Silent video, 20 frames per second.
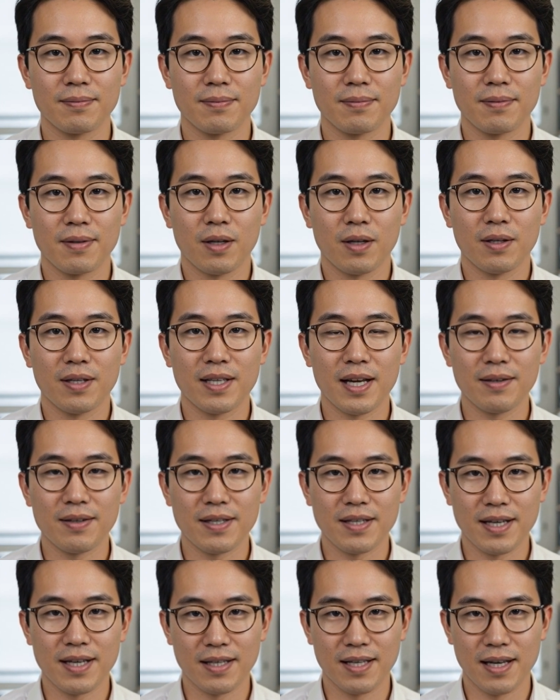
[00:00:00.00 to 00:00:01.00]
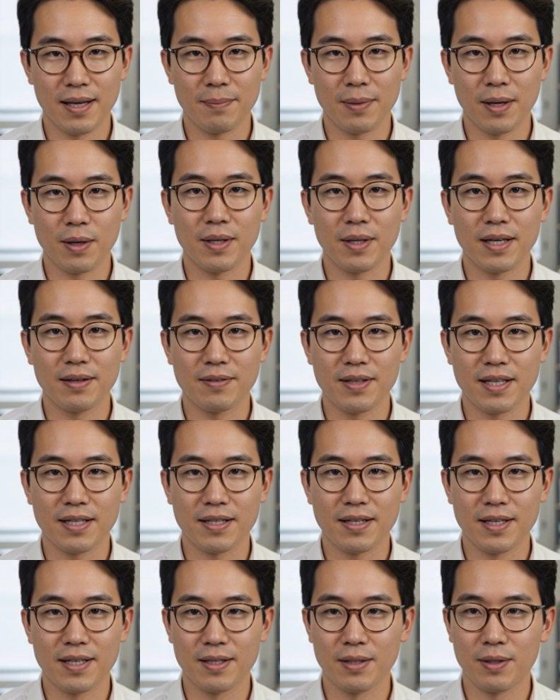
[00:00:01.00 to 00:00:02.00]
Those savings can then be
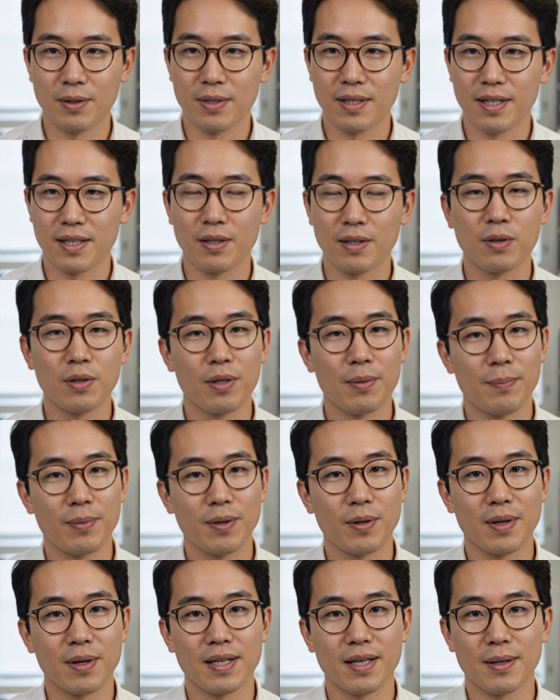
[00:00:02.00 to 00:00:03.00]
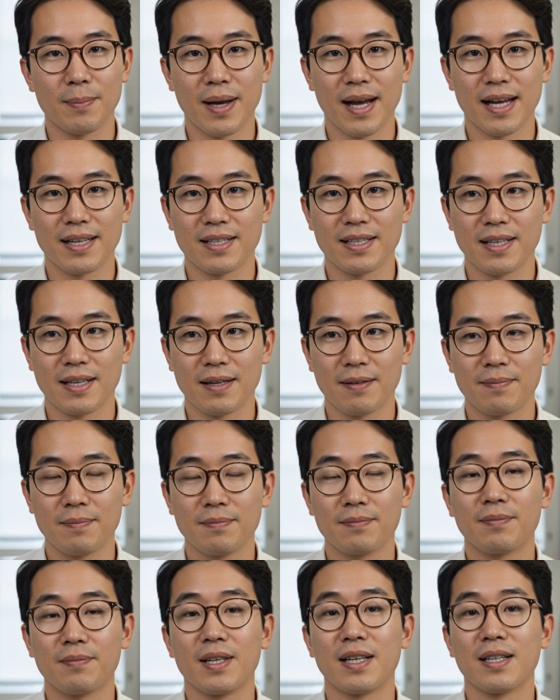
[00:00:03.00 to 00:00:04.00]
reinvested into additional computing capacity,
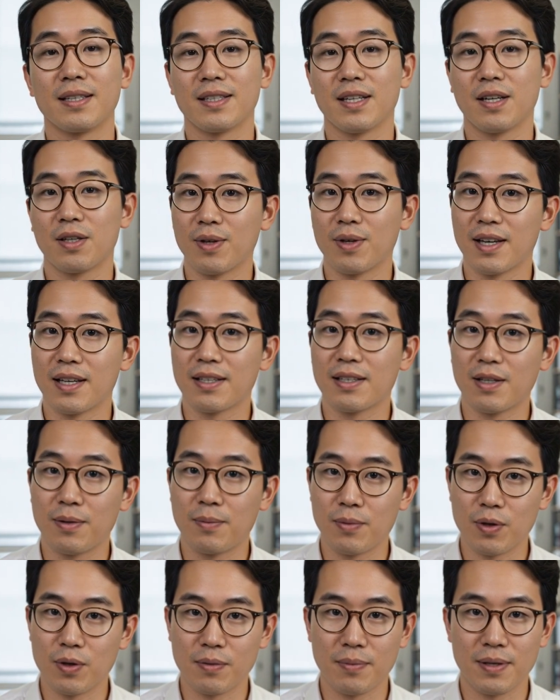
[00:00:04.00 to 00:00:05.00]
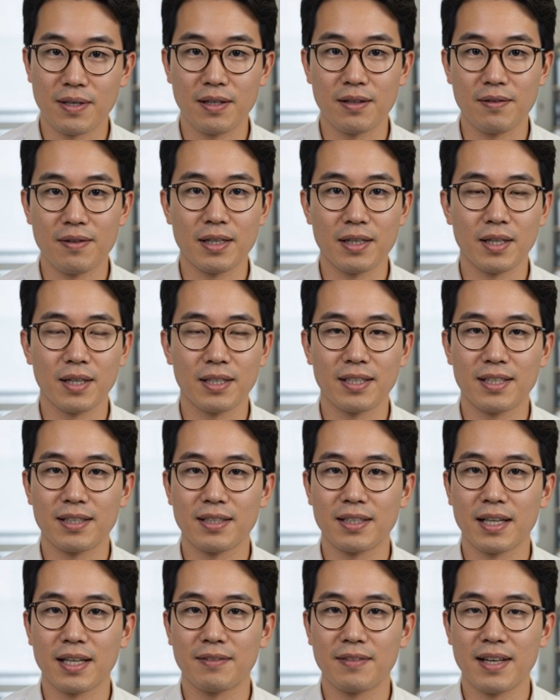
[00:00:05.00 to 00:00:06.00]
accelerating the deployment of
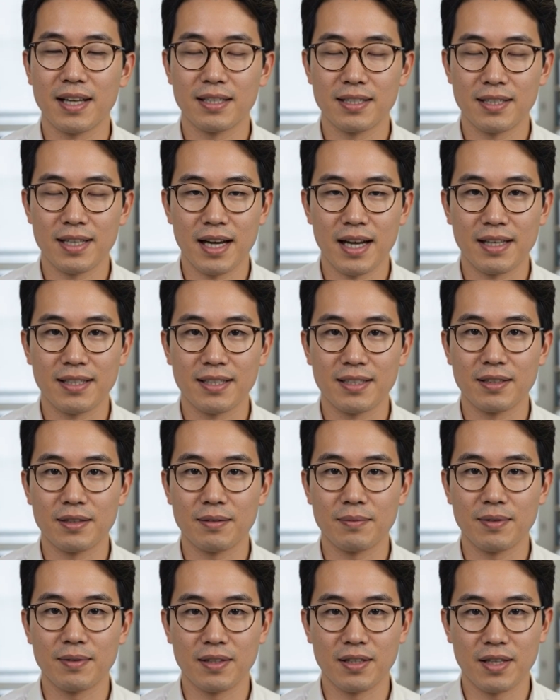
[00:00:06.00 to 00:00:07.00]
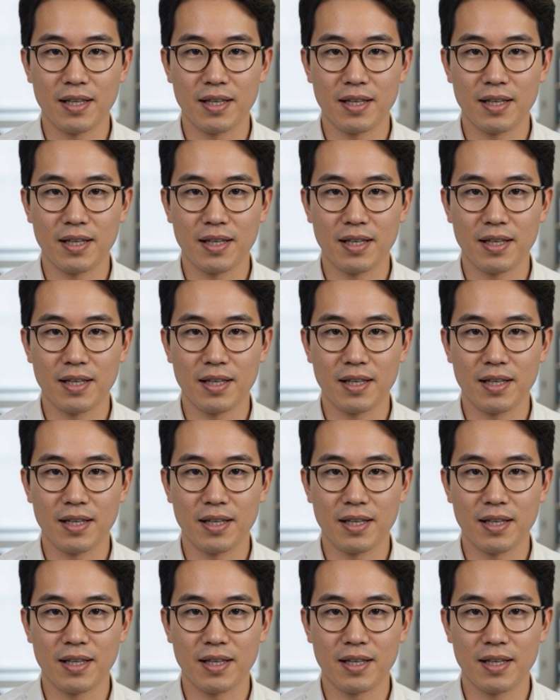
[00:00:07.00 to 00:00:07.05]
increasingly advanced AI systems.